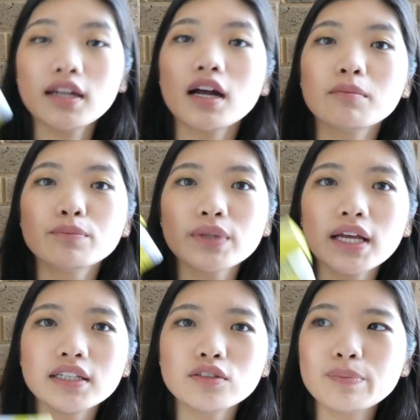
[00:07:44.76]
And I'm
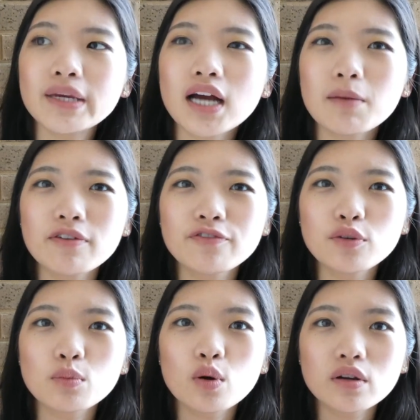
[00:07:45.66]
planning to pick up a
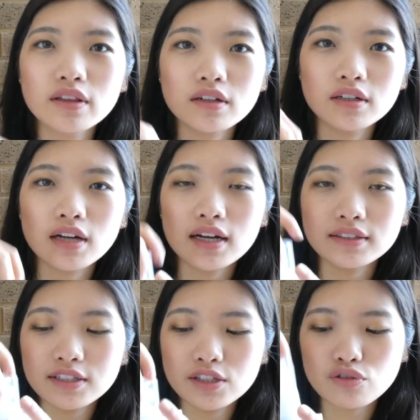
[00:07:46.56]
few more of their
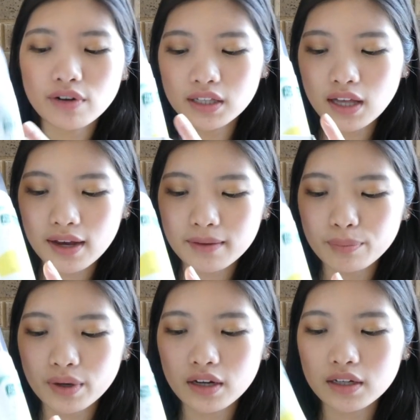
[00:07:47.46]
tea tree line,
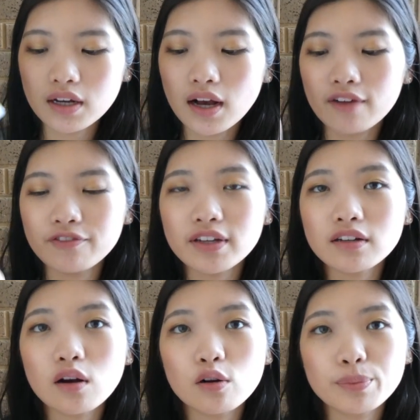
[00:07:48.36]
but I
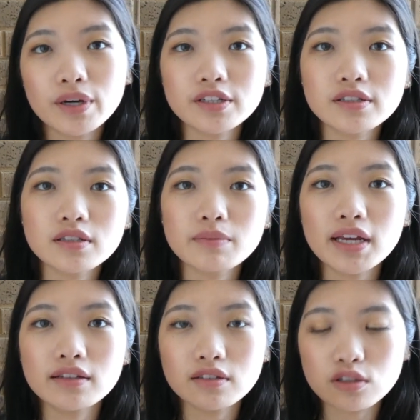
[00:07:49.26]
figure I'll purchase them
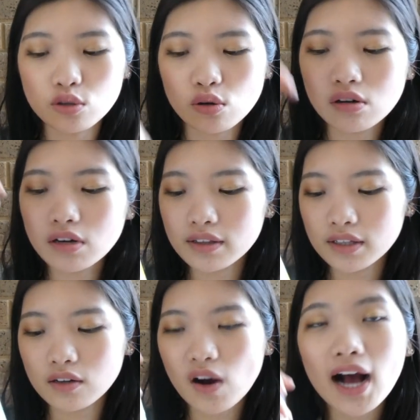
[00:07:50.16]
in store and
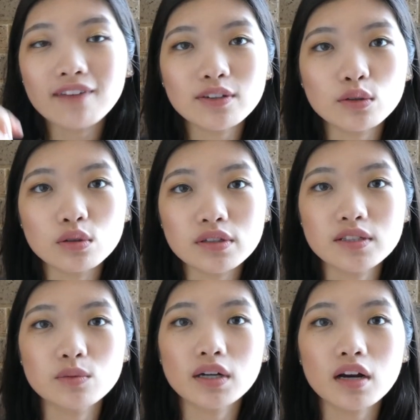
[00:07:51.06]
then I'll have a look,
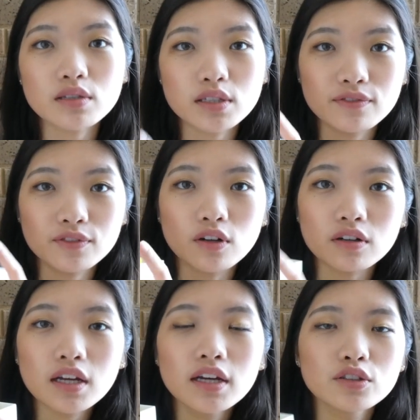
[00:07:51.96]
see what else they've
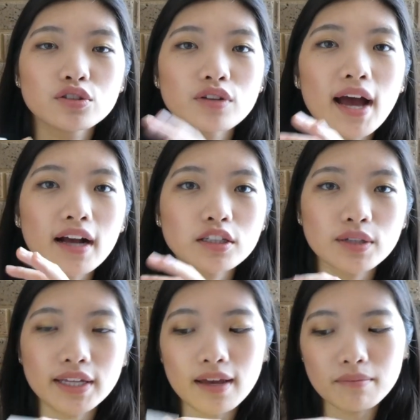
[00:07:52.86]
got to
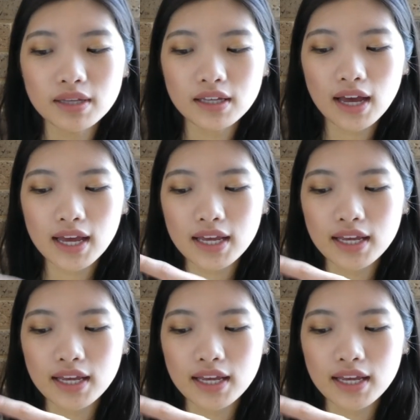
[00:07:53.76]
actually get me